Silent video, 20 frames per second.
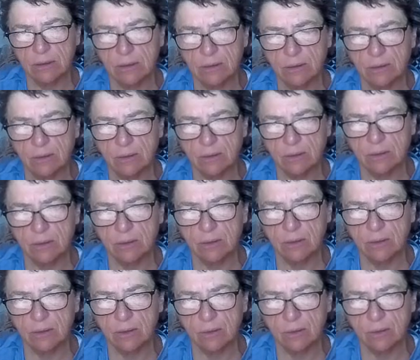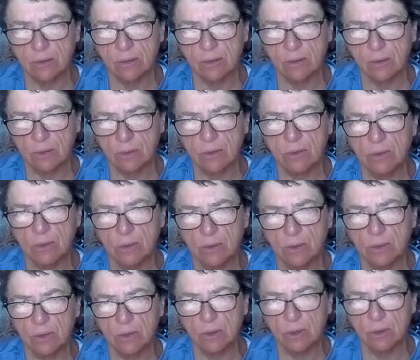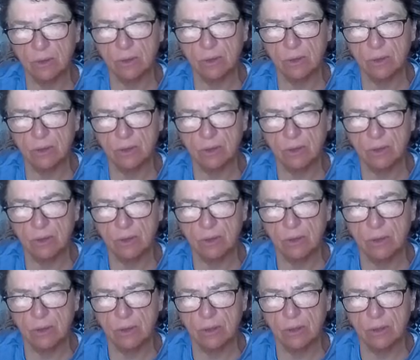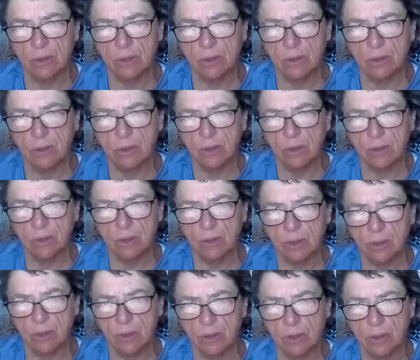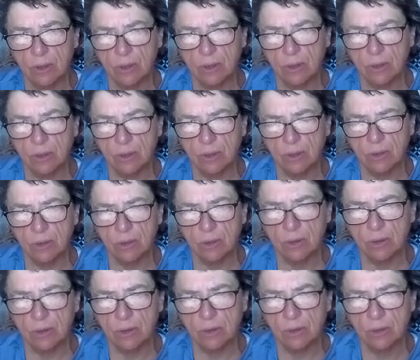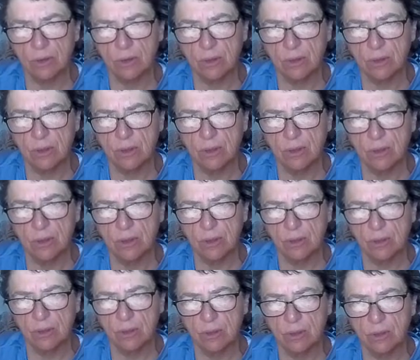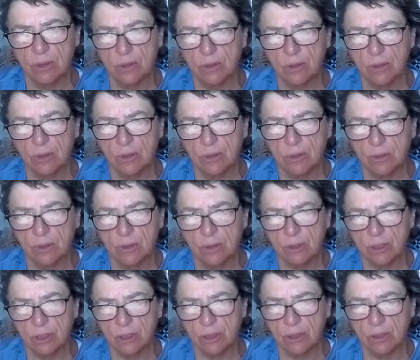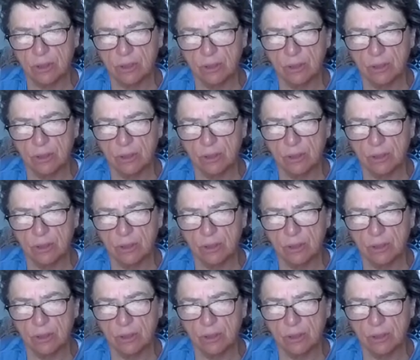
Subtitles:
(silent)